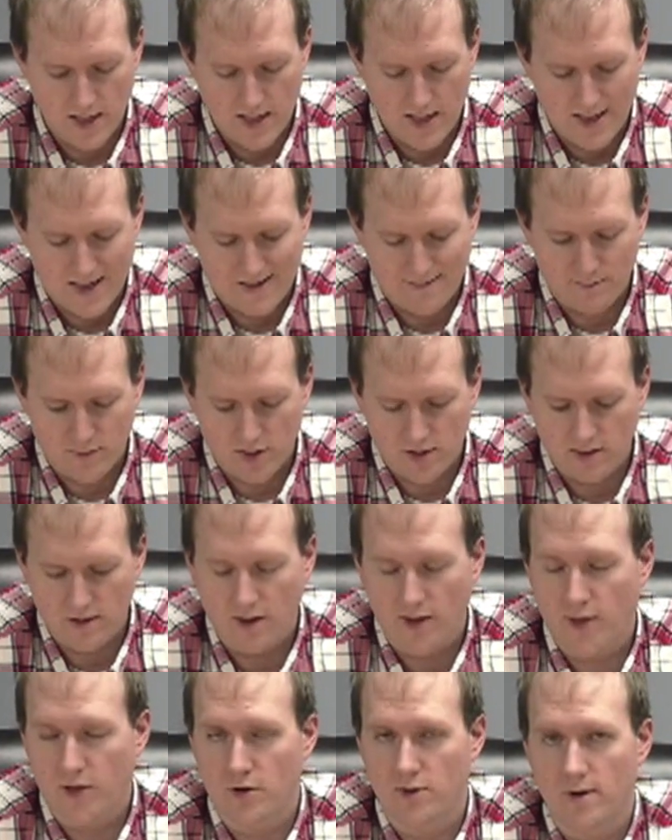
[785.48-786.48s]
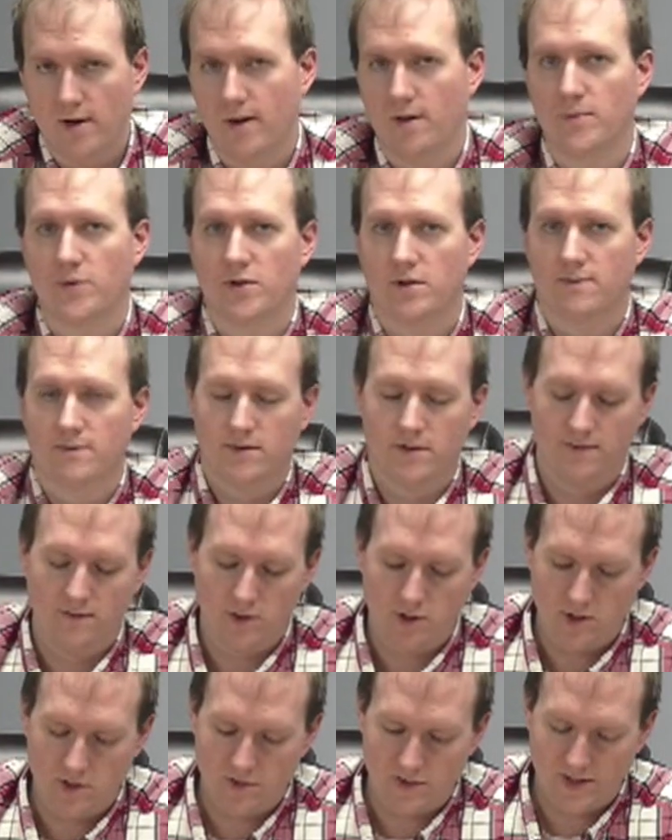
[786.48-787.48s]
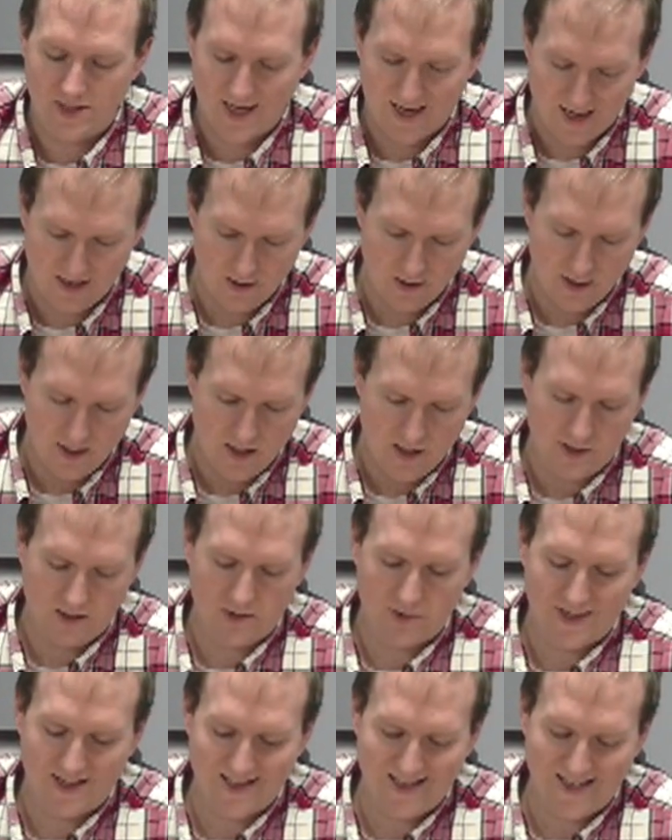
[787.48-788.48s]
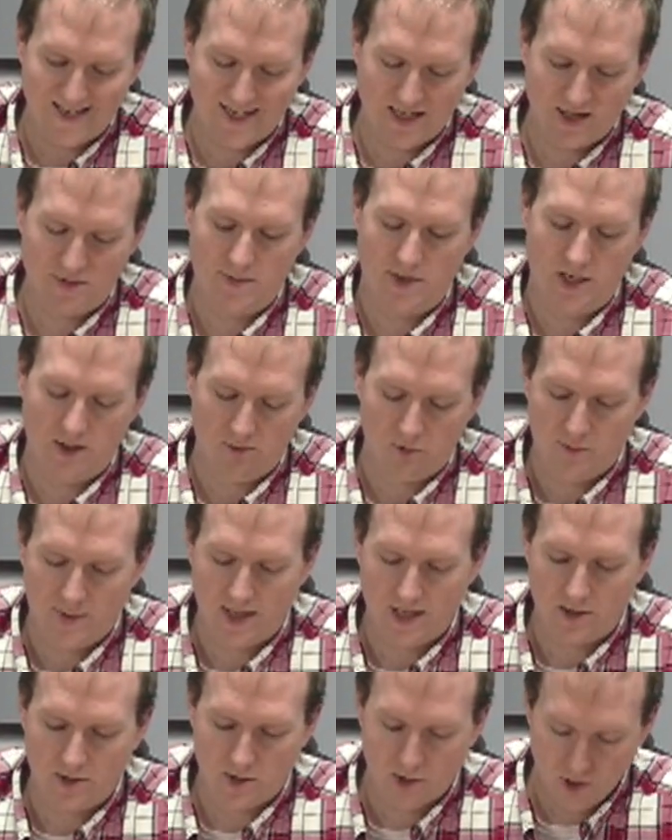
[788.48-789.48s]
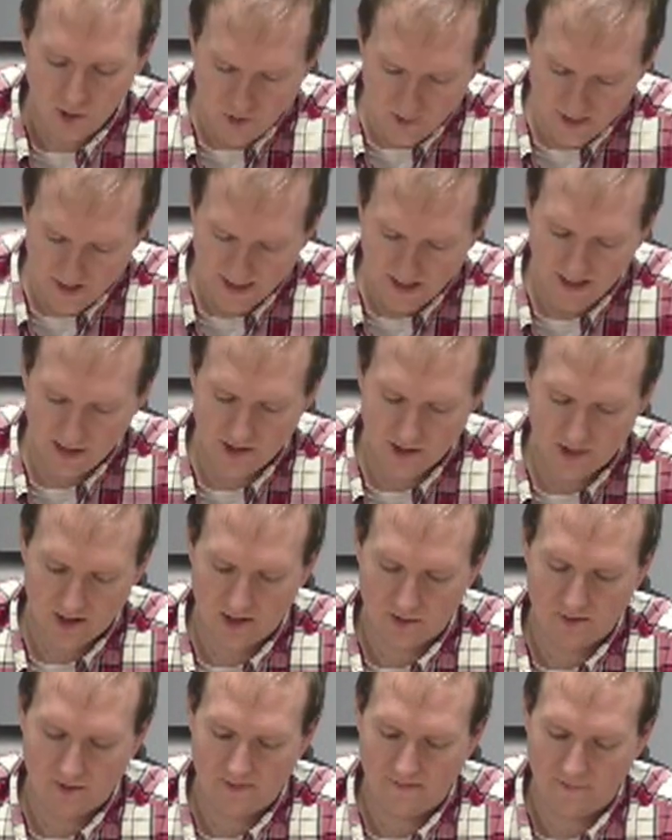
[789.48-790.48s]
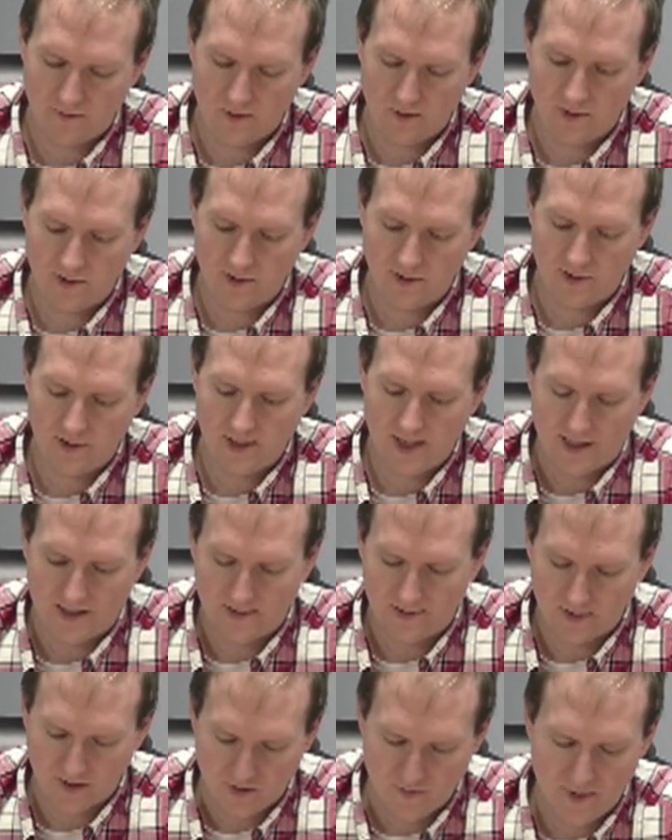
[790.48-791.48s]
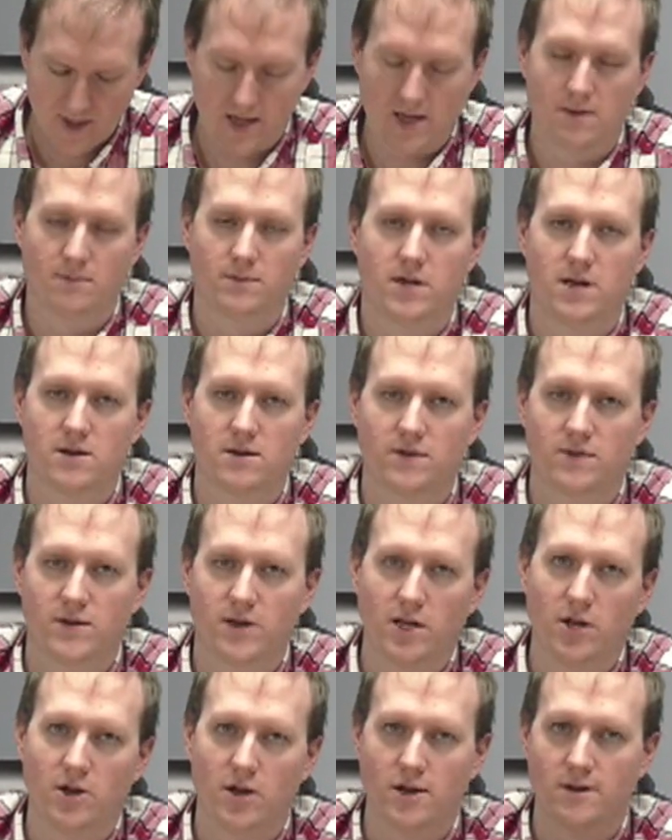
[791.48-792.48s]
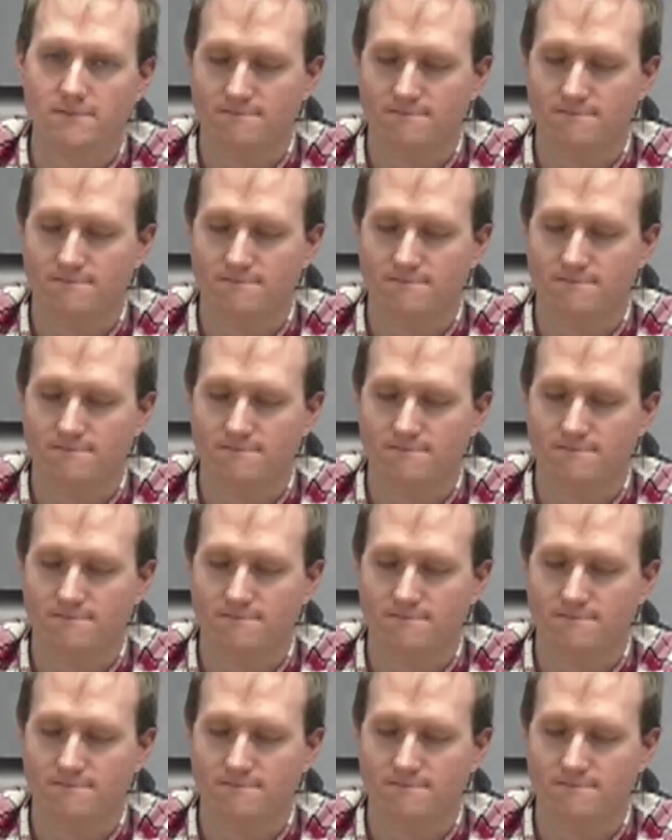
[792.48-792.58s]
on Monday the 3rd in observance of New Year's Day. So again, the next meeting will be on Tuesday, January 4th at 6 p.m. here at City Hall.